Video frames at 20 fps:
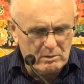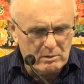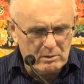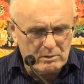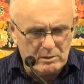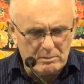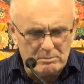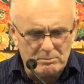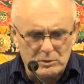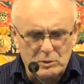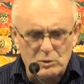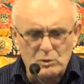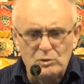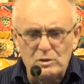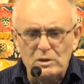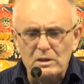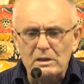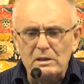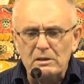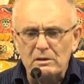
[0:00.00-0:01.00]
the
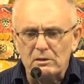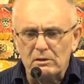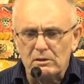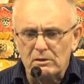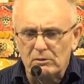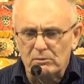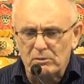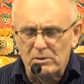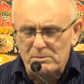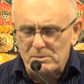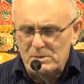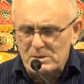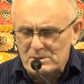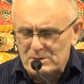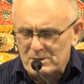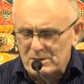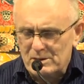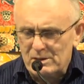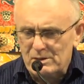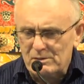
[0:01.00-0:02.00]
beauty that we
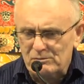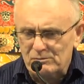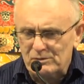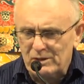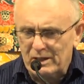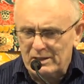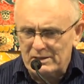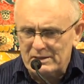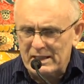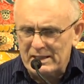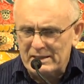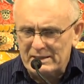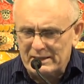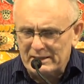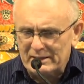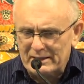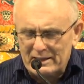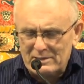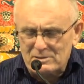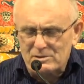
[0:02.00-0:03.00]
perceive, and then the
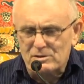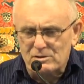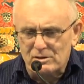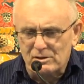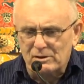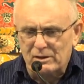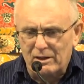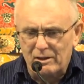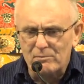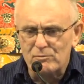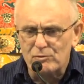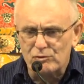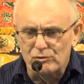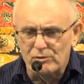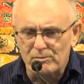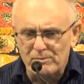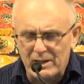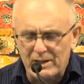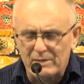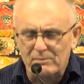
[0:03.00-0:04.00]
lust that comes
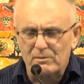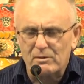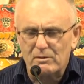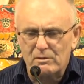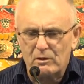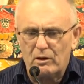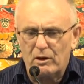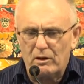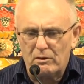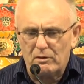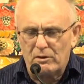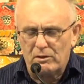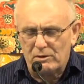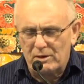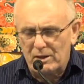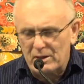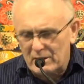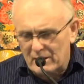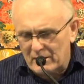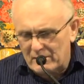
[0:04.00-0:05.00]
from that
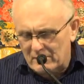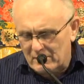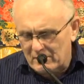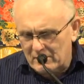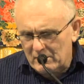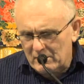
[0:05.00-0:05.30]
thing, and